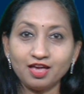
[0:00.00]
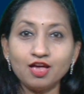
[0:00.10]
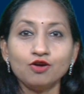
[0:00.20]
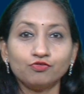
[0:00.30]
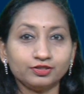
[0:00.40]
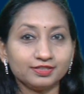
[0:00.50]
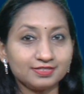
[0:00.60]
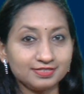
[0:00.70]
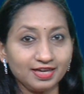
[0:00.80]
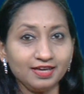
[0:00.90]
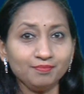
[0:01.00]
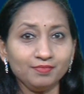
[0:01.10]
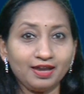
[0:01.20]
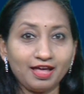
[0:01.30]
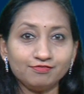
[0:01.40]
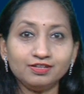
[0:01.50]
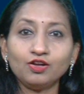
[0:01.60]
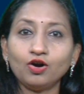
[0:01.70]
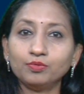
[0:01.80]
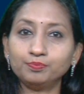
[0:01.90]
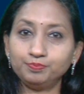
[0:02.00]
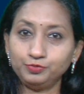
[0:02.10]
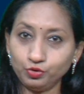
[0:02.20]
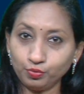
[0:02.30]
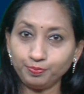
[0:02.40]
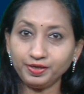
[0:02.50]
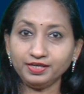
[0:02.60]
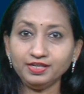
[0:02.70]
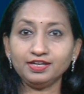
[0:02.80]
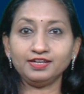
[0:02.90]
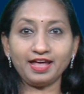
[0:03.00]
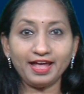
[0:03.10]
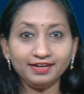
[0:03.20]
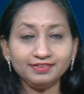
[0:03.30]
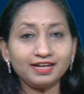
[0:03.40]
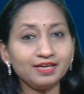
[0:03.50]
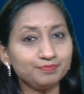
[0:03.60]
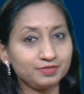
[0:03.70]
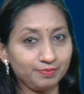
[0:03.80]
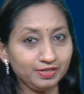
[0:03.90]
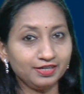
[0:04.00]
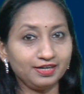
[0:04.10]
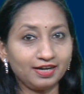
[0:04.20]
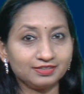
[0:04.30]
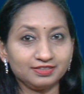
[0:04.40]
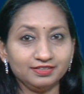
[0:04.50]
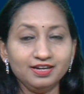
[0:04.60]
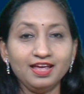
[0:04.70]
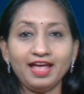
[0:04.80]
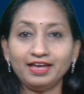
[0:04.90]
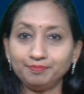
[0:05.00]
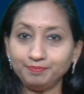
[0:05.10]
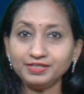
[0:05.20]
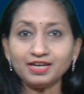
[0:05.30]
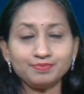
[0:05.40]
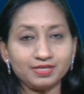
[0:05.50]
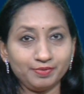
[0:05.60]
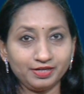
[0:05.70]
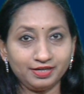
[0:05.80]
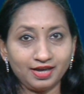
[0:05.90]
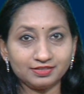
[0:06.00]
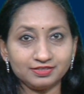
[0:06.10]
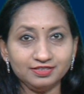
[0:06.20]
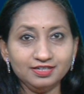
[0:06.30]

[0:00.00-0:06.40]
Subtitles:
For the same level of doping in n-type semiconductor and p-type semiconductor,